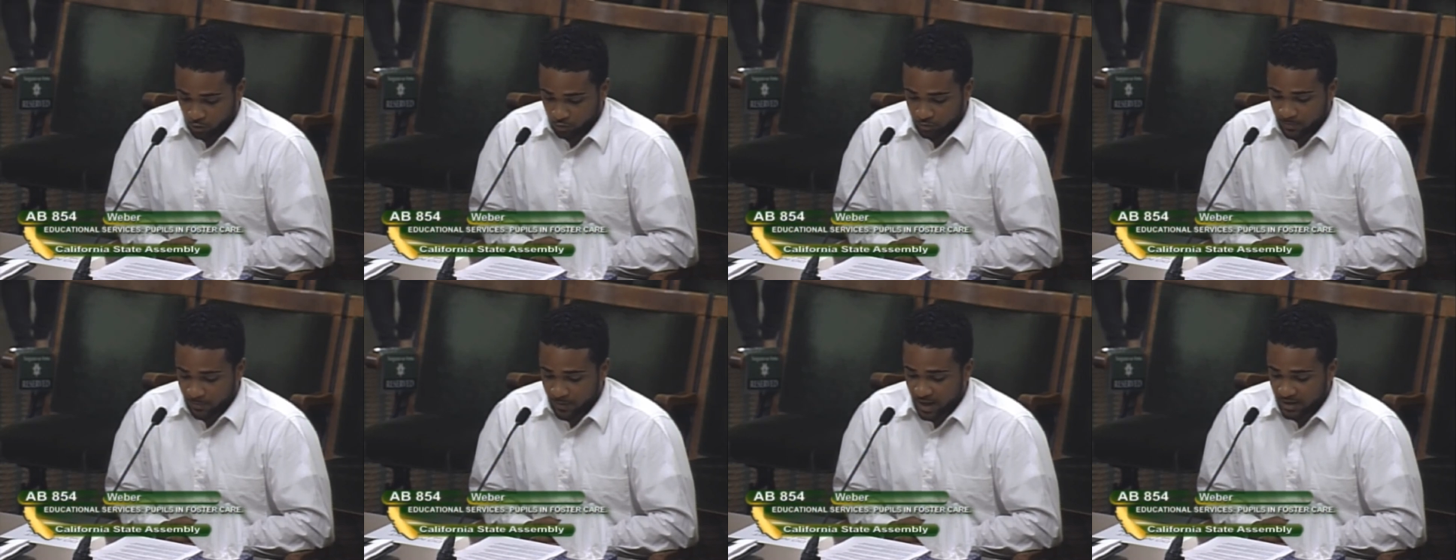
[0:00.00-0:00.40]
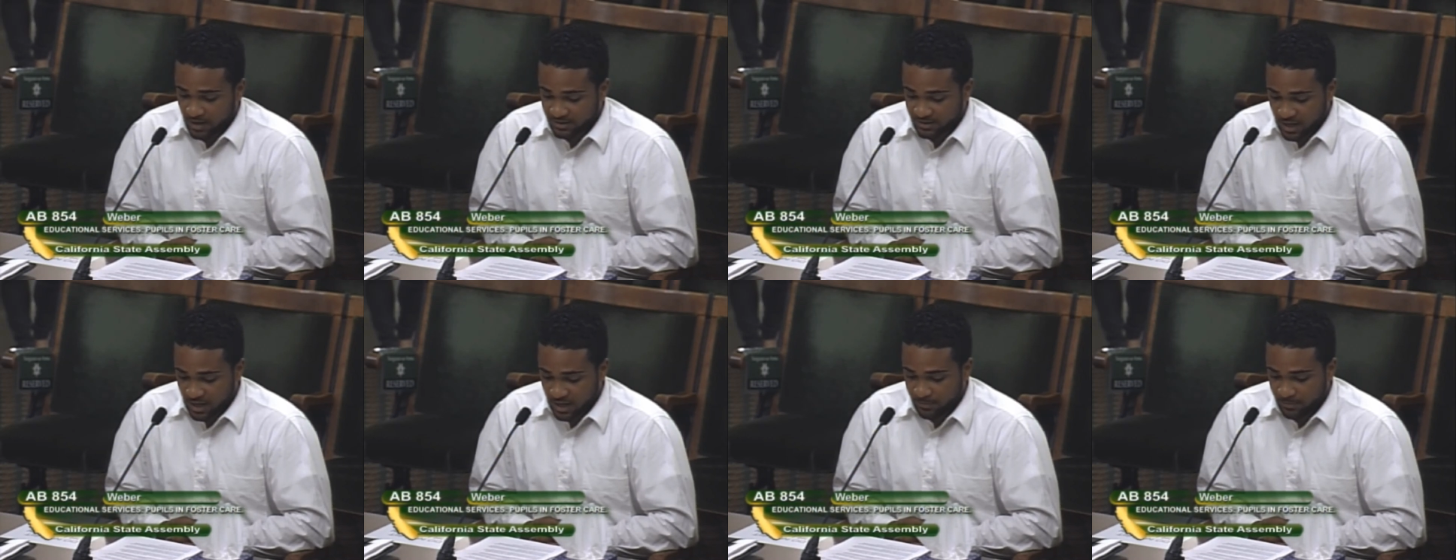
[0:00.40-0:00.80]
vote to
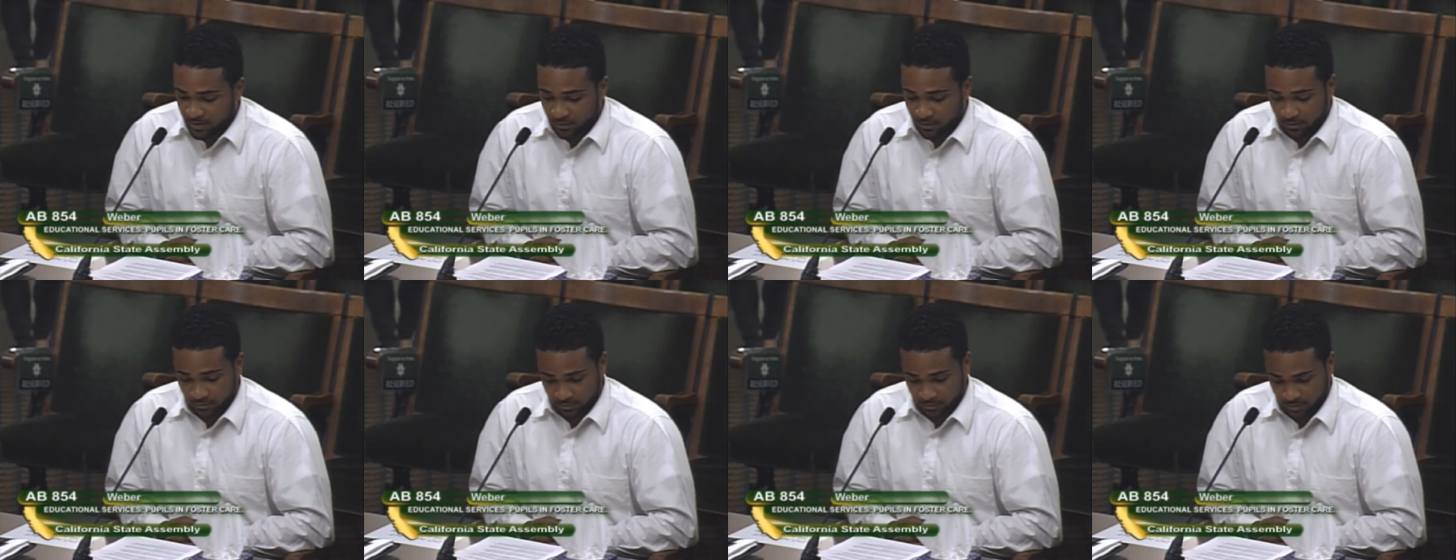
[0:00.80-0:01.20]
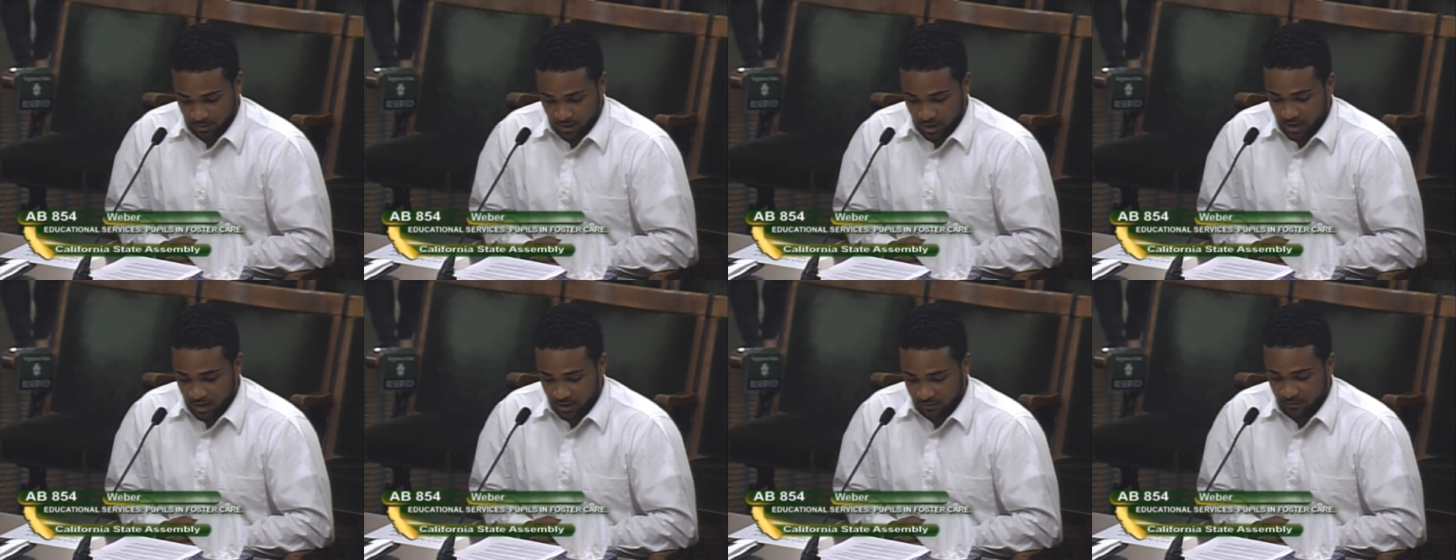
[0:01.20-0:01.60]
pass AB
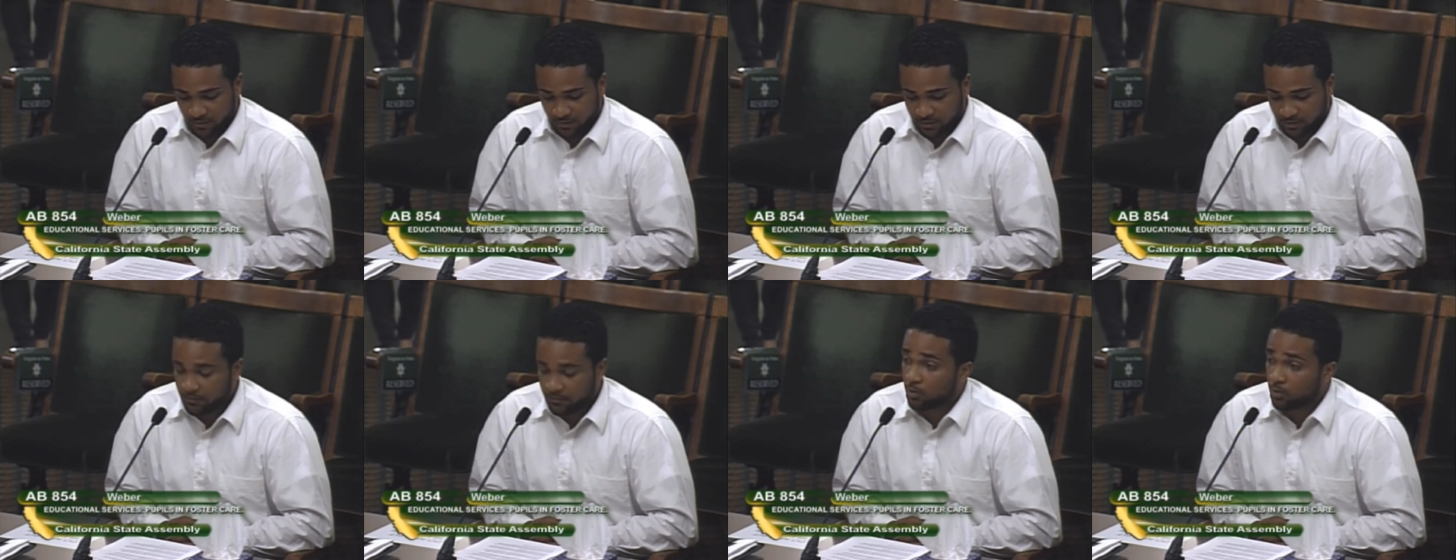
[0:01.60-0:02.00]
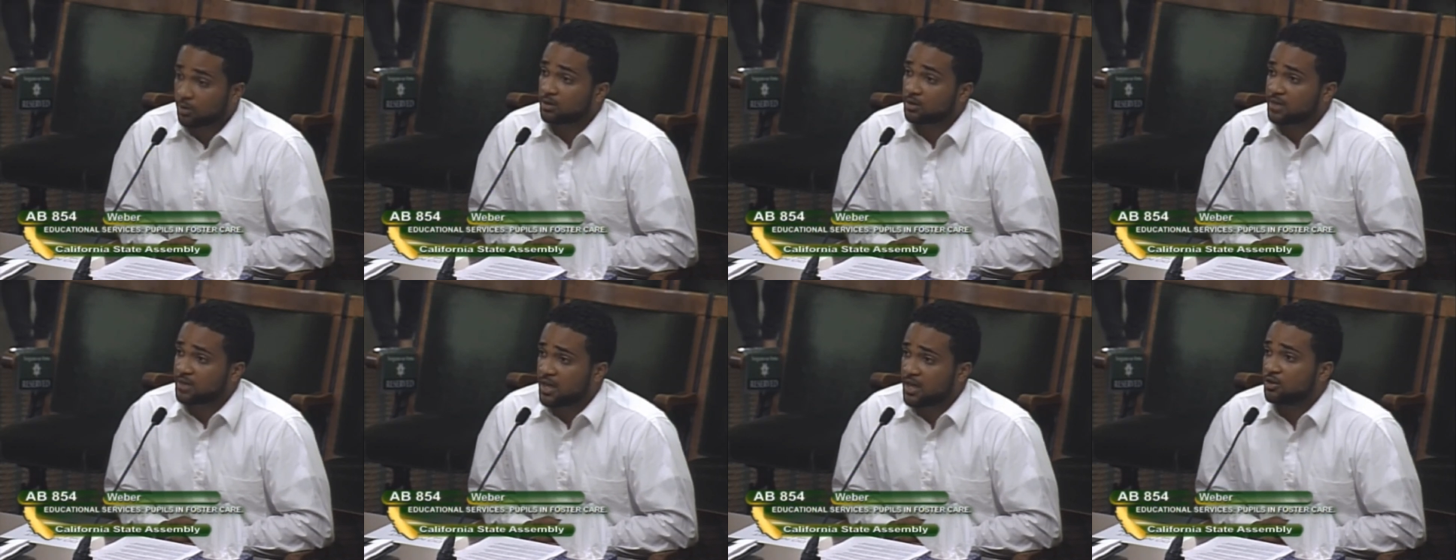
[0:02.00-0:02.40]
854,
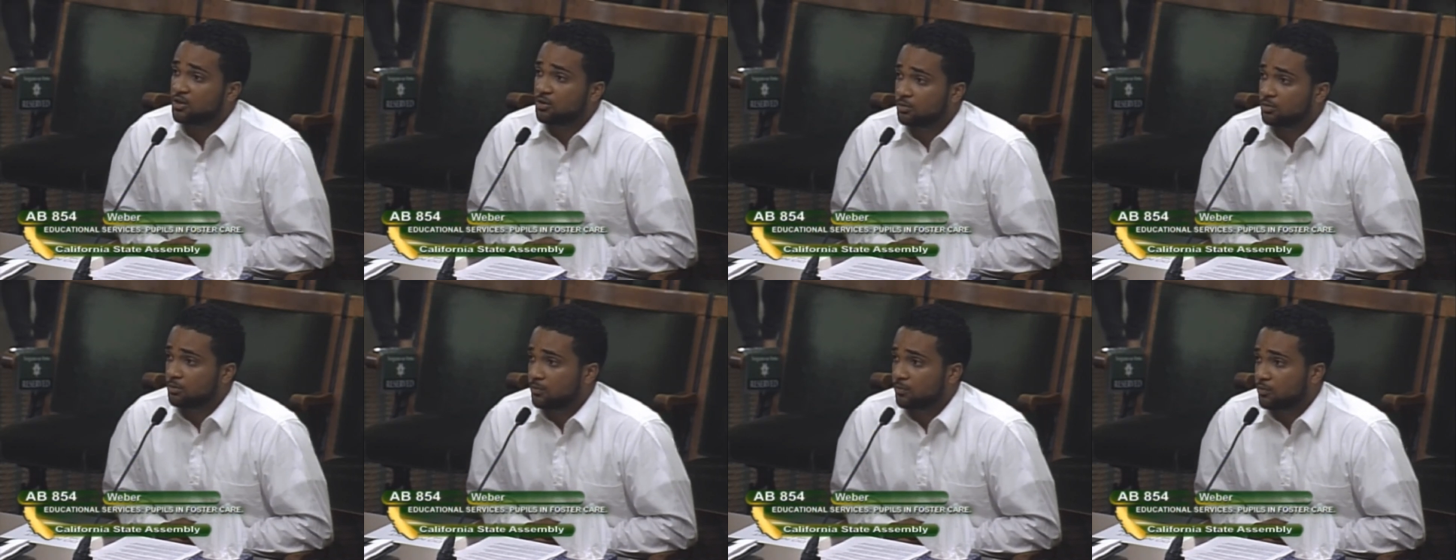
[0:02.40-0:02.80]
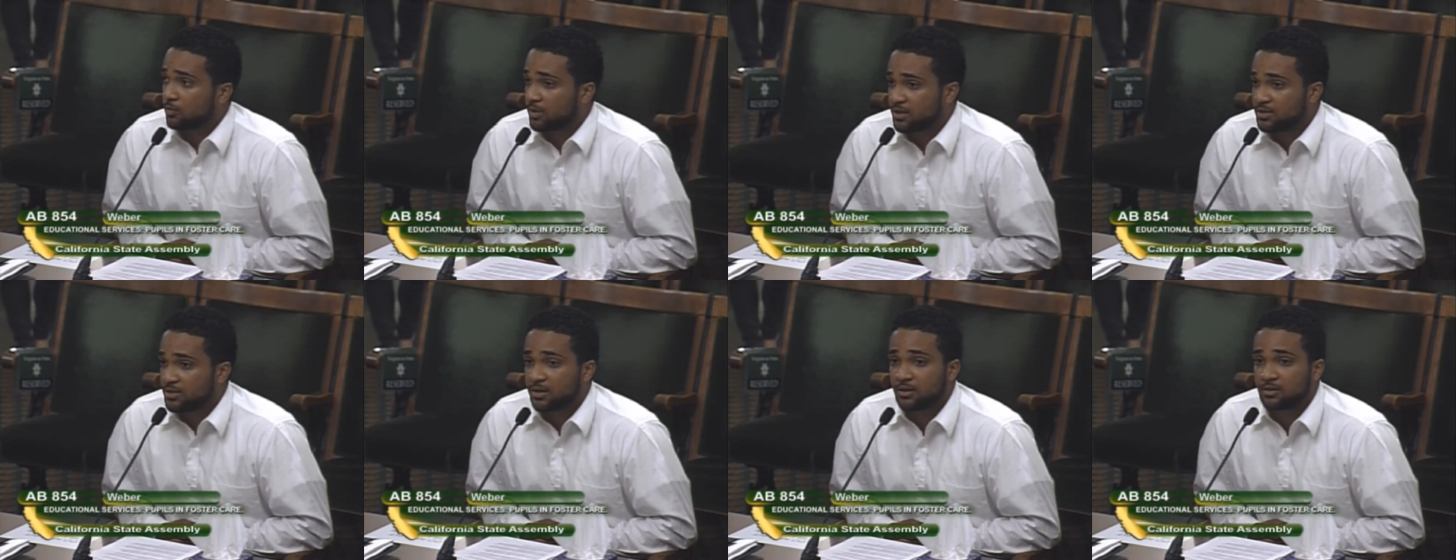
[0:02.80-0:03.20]
and thank you
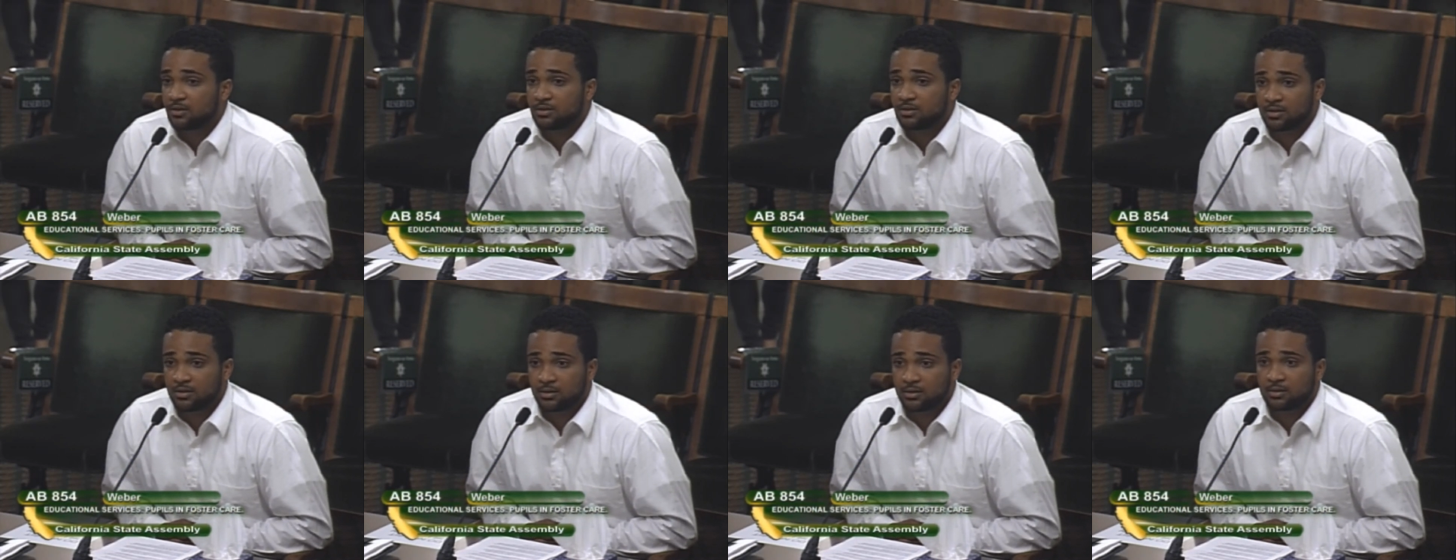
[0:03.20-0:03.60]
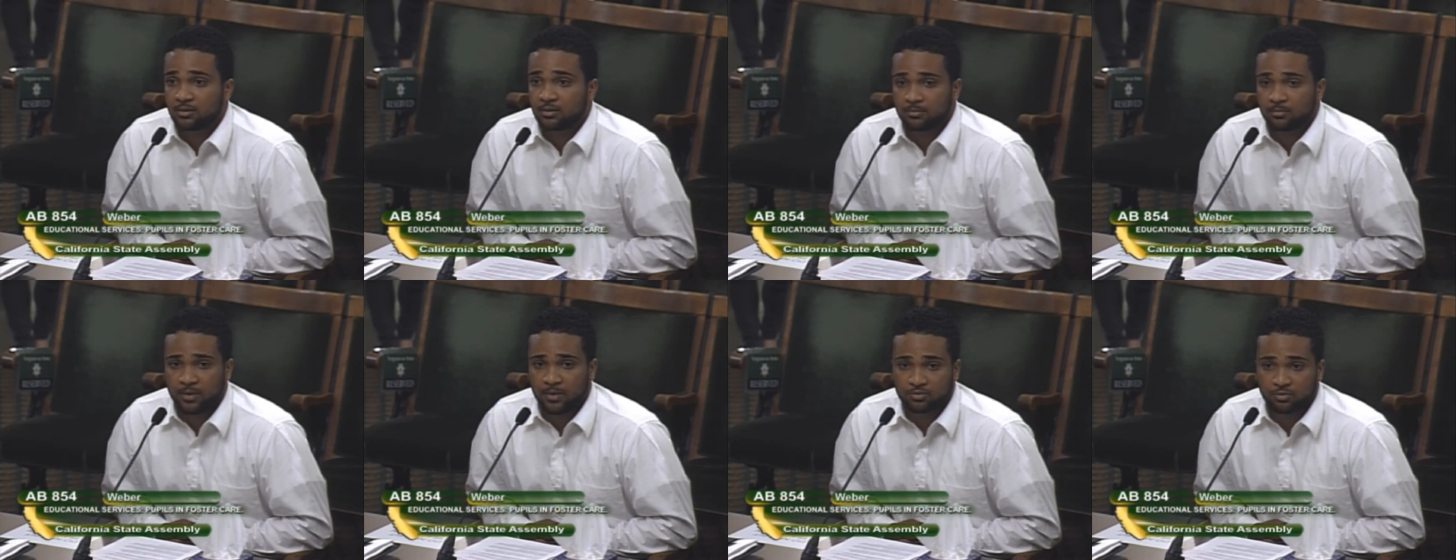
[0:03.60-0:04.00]
for listening to
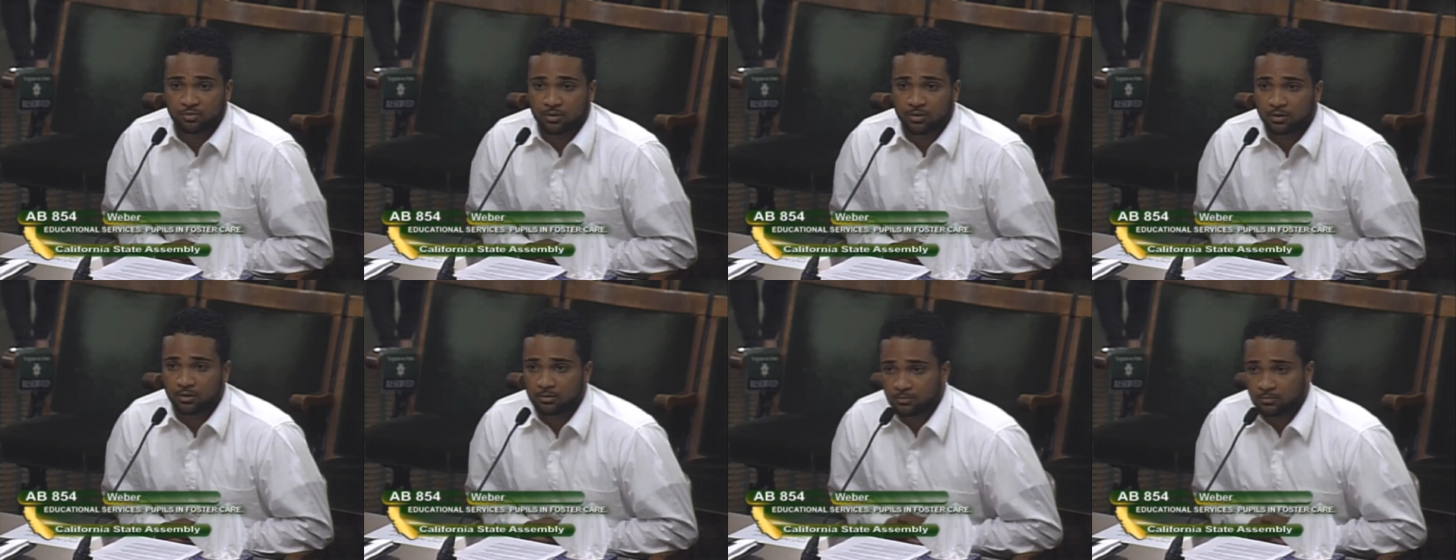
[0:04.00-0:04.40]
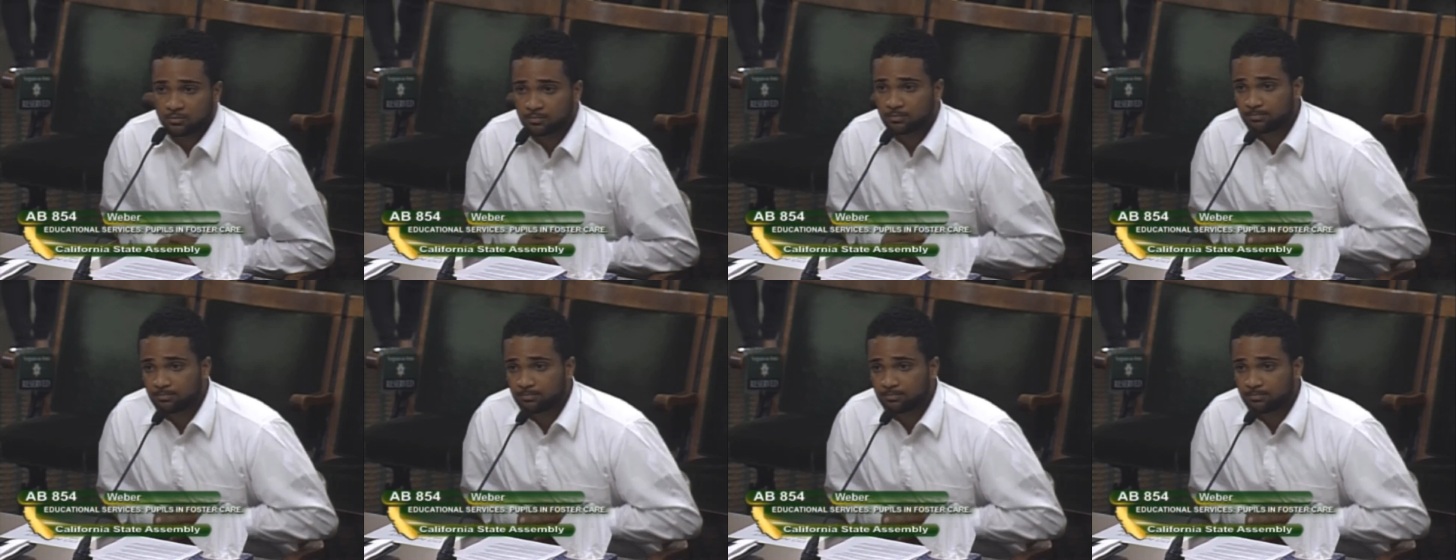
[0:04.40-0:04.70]
my story.